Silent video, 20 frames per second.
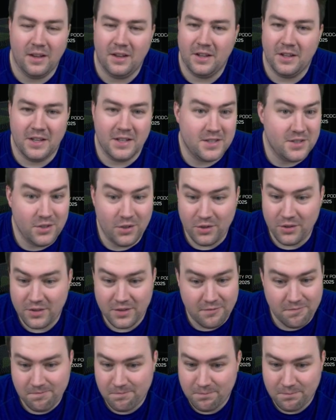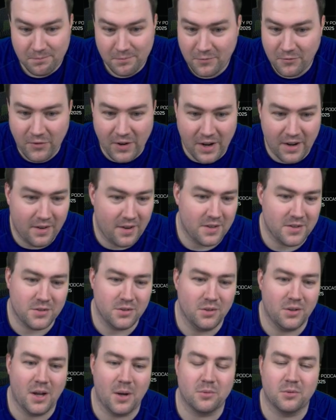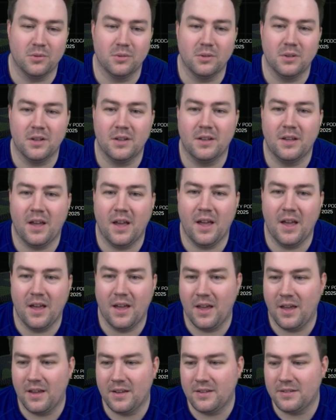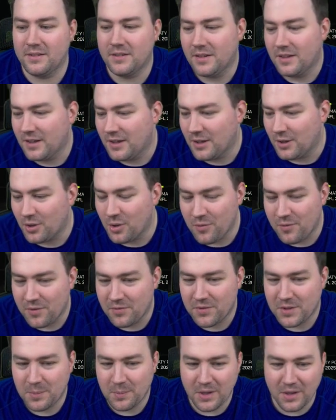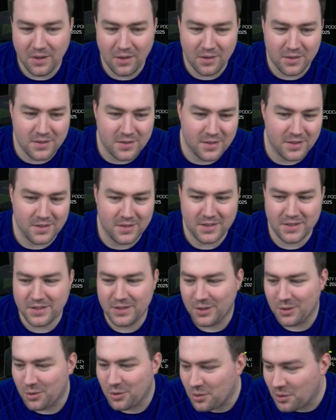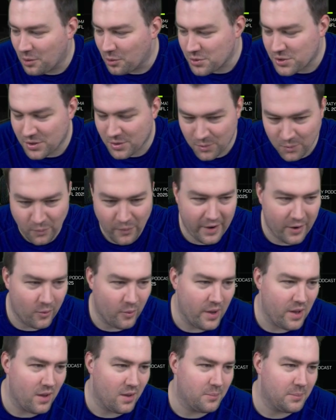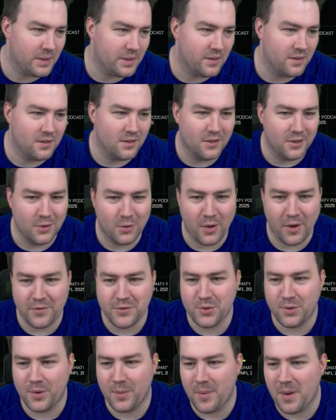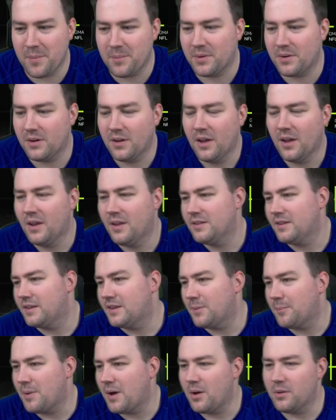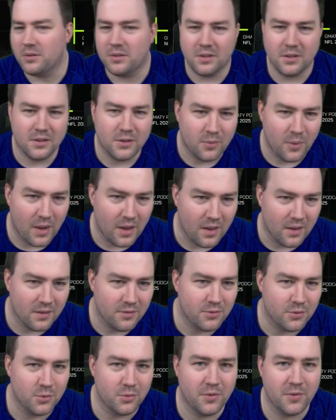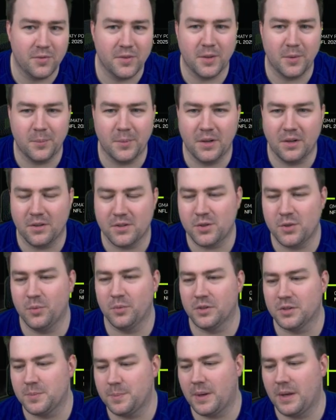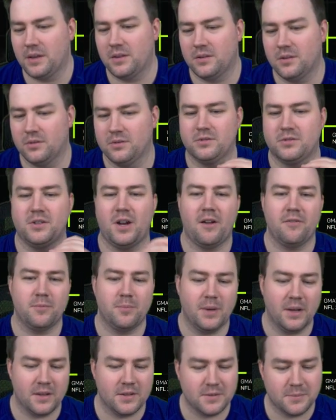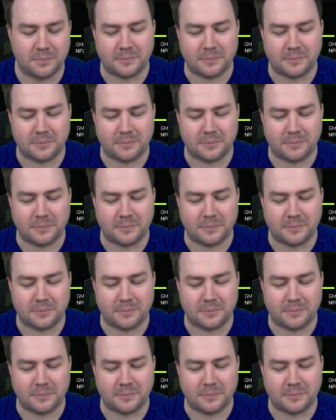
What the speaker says: It's not very nice outlook, and 50 millions looks very well, but you have to remember that about 12 to 15 millions you will spend on draft picks.